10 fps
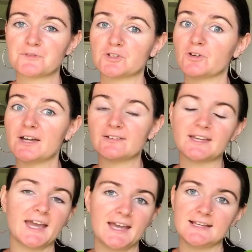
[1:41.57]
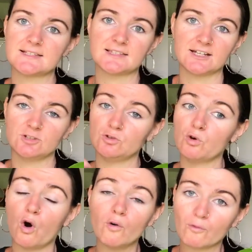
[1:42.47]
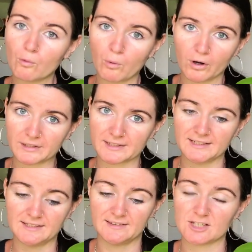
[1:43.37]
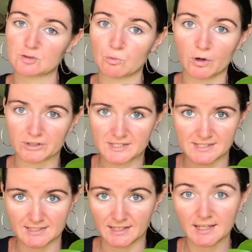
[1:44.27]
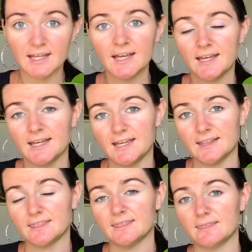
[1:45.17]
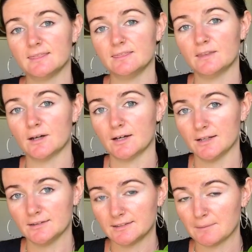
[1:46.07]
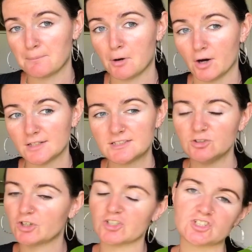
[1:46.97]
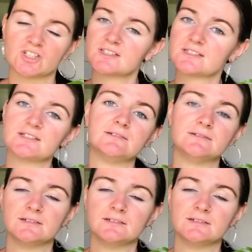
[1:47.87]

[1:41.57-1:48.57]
So in case that you overwatered it and there's water sitting in the little pot, you can just